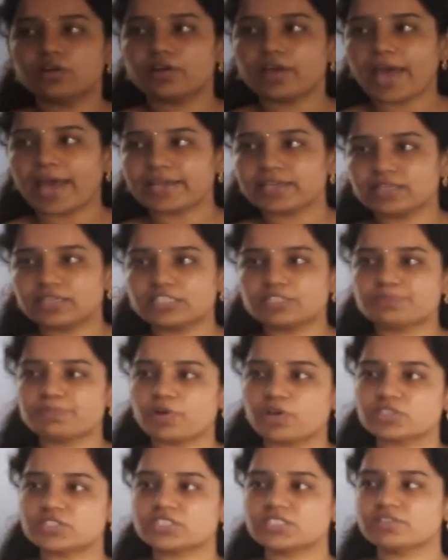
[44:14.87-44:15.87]
angle is
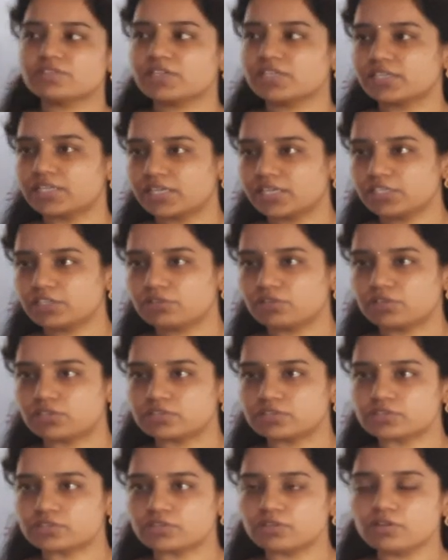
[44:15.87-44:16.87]
positive or negative
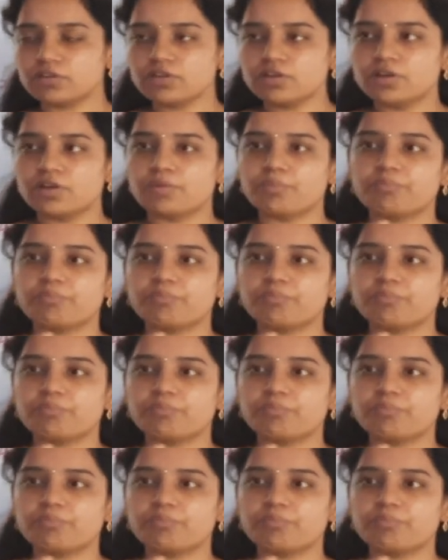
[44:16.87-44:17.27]
also,